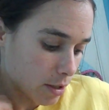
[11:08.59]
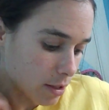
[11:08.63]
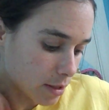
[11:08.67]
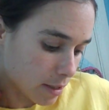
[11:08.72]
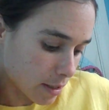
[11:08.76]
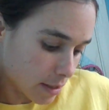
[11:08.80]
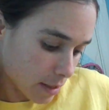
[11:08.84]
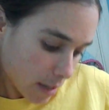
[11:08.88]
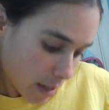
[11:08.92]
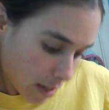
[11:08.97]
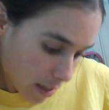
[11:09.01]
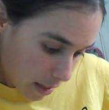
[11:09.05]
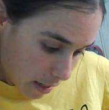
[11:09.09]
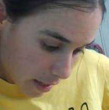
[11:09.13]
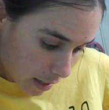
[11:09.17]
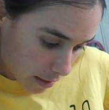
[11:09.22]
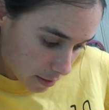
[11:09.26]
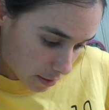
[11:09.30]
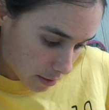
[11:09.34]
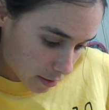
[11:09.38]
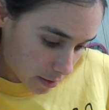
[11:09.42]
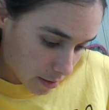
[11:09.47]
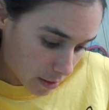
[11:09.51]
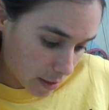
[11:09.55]
He said, as
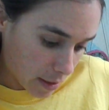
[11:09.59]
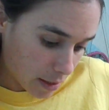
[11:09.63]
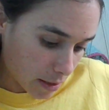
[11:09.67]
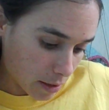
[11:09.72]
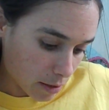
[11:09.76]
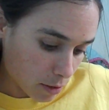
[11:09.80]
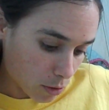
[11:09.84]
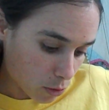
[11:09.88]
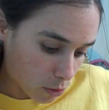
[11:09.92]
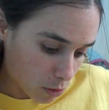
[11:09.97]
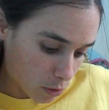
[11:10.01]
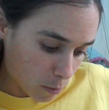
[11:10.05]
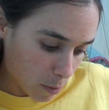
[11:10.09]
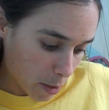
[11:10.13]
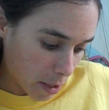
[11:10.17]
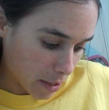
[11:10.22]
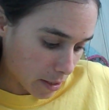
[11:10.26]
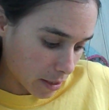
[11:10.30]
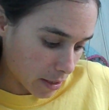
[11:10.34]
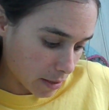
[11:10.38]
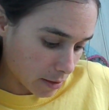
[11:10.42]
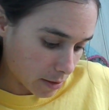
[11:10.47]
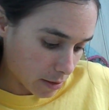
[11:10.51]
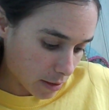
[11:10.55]
it is clear,
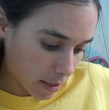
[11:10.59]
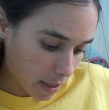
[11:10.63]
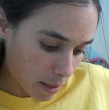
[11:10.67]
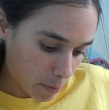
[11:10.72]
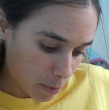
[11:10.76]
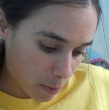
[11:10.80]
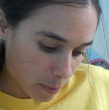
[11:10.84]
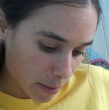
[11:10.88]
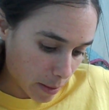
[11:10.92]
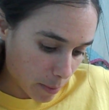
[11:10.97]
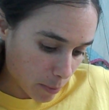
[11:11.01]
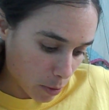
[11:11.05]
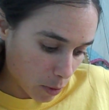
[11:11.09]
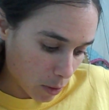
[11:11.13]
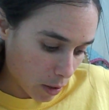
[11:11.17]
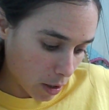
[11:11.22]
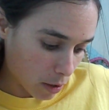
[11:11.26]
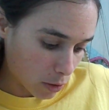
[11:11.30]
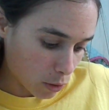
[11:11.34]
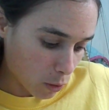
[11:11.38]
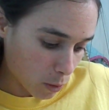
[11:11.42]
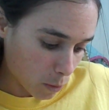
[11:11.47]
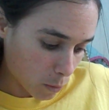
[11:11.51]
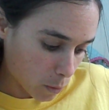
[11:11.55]
non-working disabled people
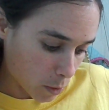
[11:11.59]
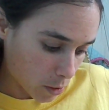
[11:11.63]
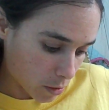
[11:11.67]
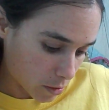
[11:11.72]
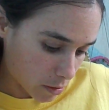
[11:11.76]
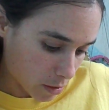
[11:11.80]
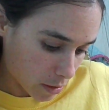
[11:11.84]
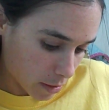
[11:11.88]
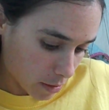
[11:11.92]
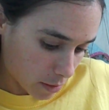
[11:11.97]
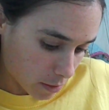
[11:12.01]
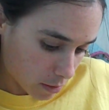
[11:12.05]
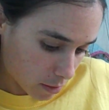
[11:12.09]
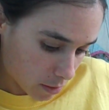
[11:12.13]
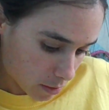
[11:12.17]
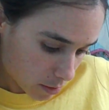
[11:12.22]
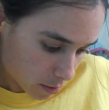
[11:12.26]
are not wanted...